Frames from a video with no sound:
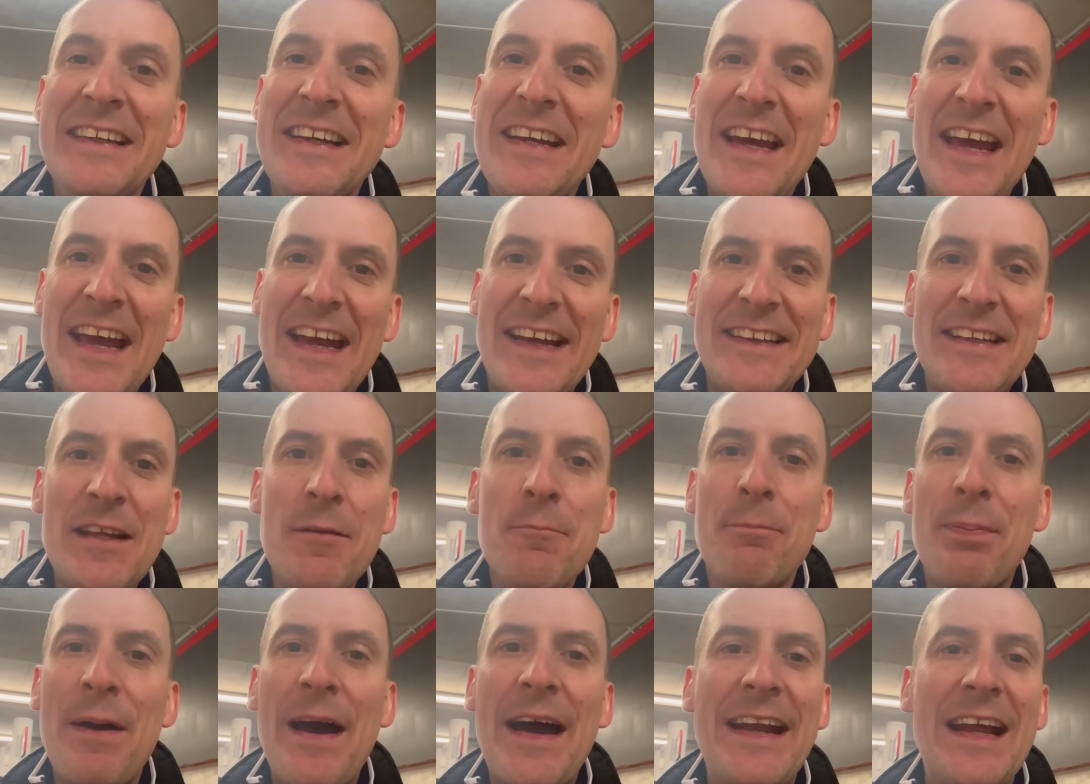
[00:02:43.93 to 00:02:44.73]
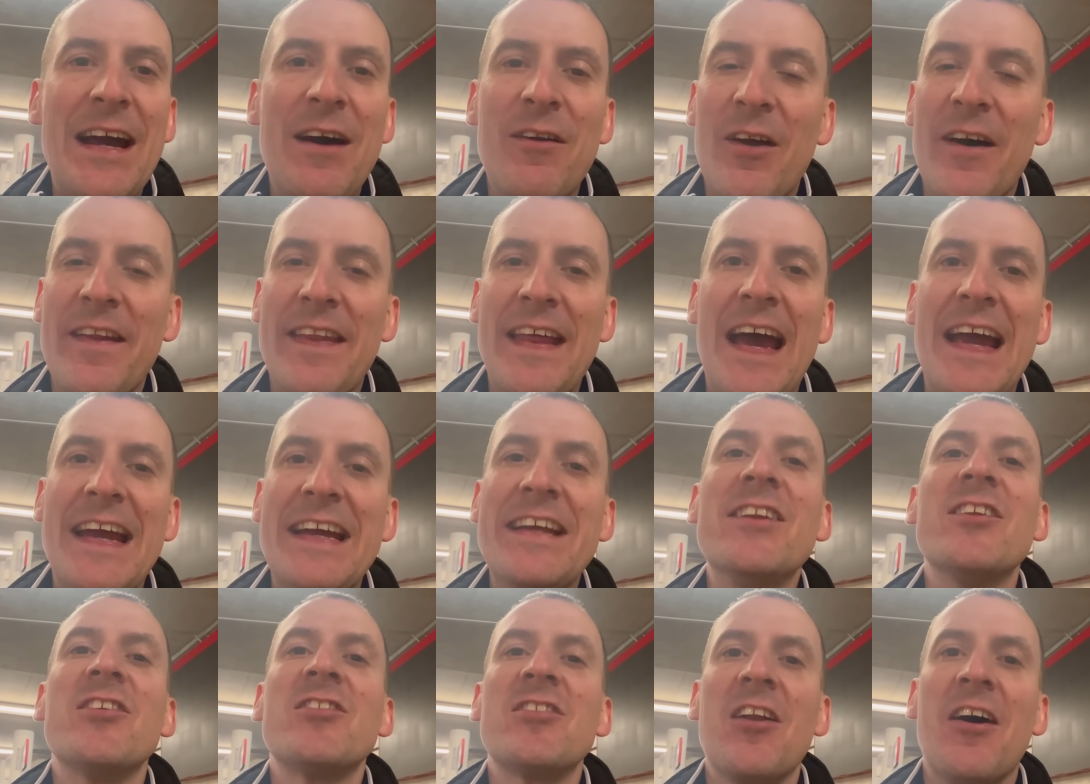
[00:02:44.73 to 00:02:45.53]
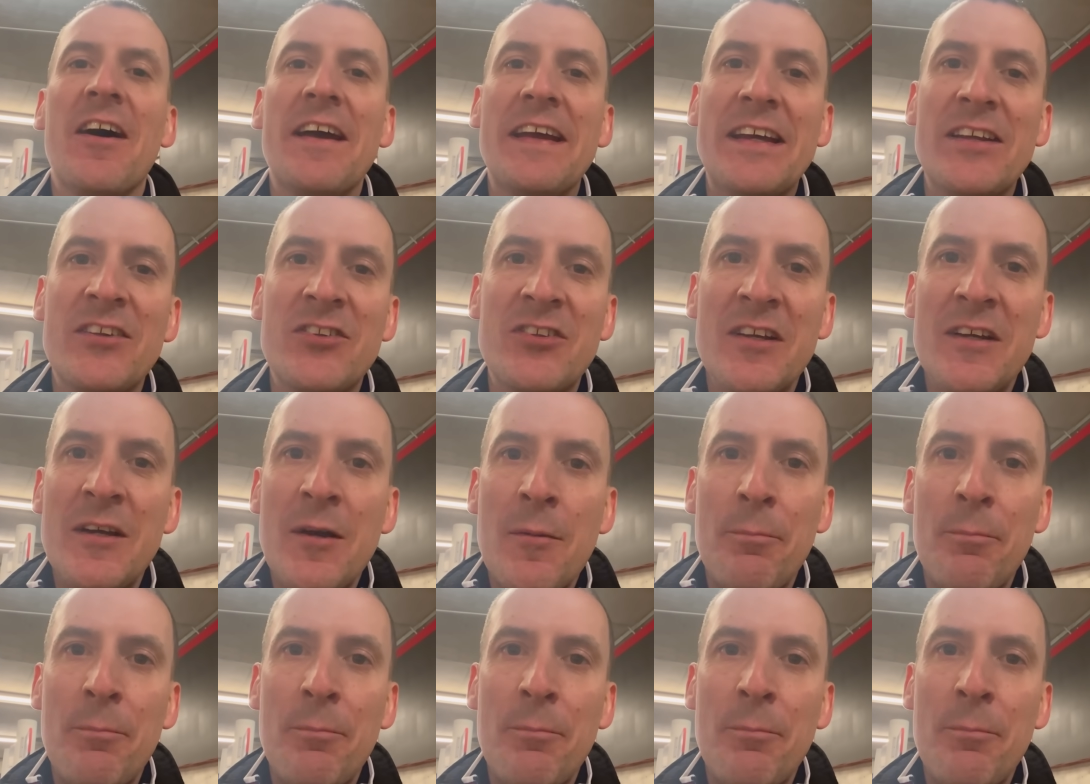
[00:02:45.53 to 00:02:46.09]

It didn't pan out like that in the slightest.